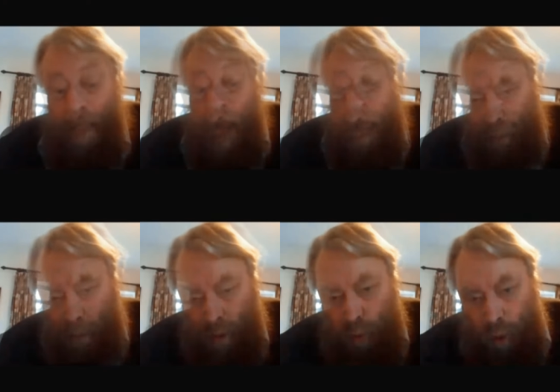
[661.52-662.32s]

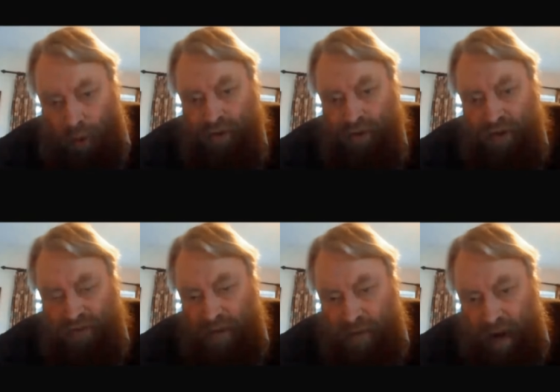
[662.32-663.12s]
We wanted to
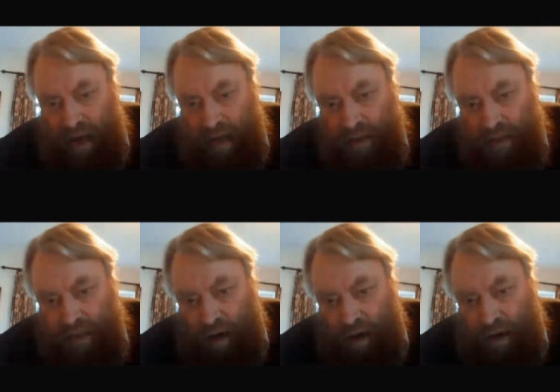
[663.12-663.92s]
see
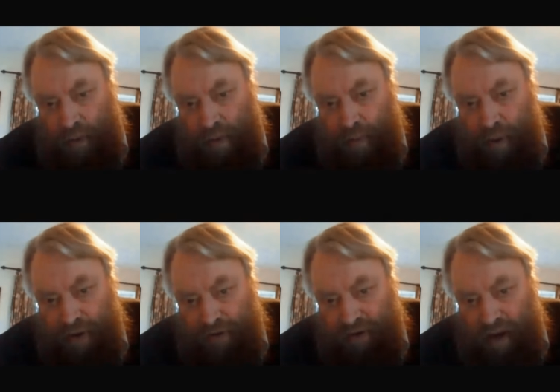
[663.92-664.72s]
Frankenstein with
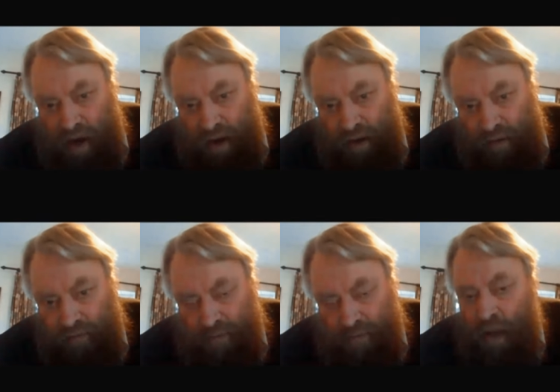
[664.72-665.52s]
Boris
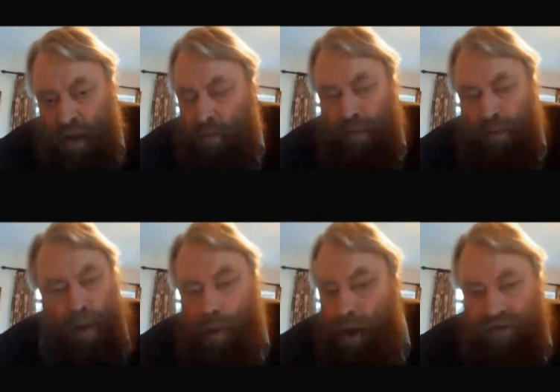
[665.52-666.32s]
Karloff, but we
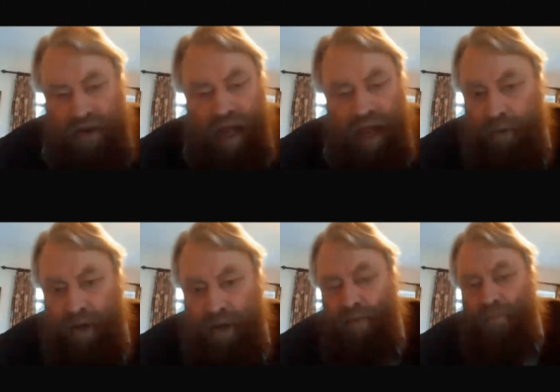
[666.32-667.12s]
weren't allowed
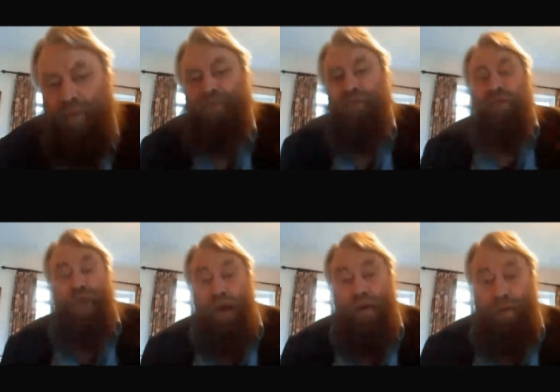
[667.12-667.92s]
in. We were too
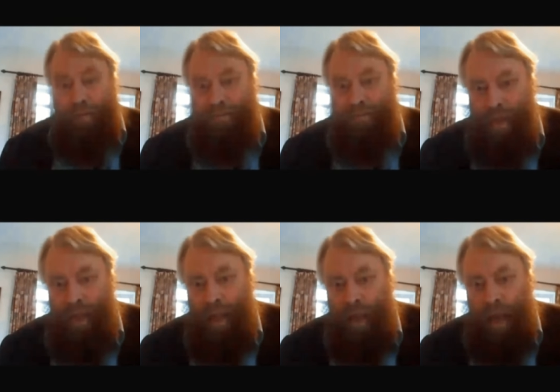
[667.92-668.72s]
young.
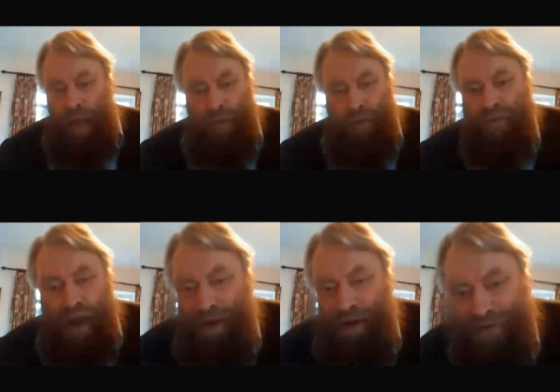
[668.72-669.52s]
It would
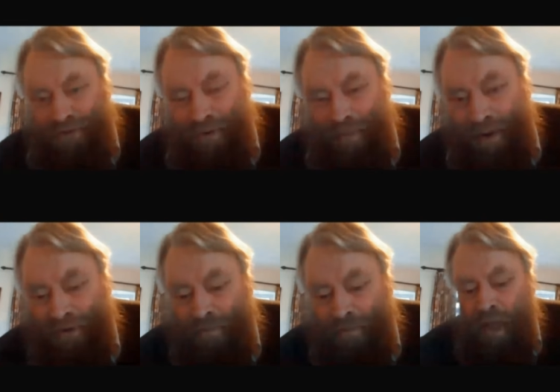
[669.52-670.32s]
frighten us too
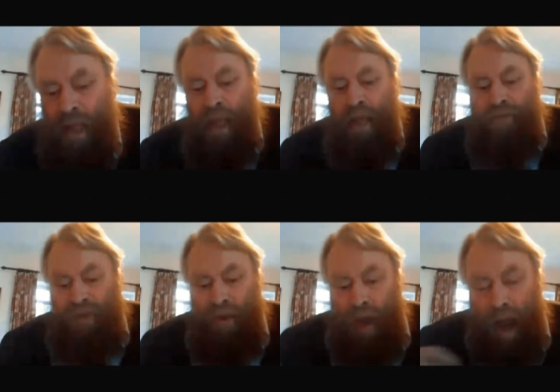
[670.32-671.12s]
much.
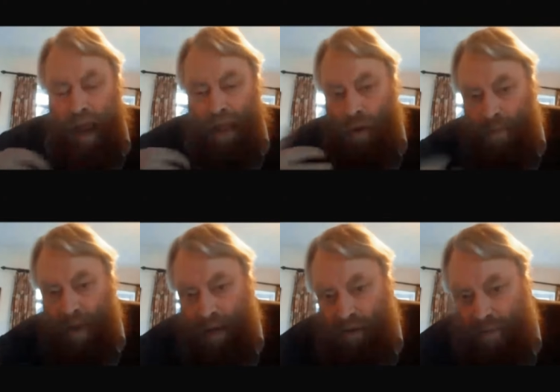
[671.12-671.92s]
So I got made
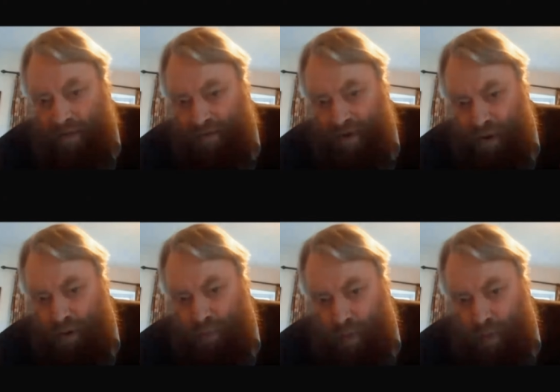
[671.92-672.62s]
up as an old woman.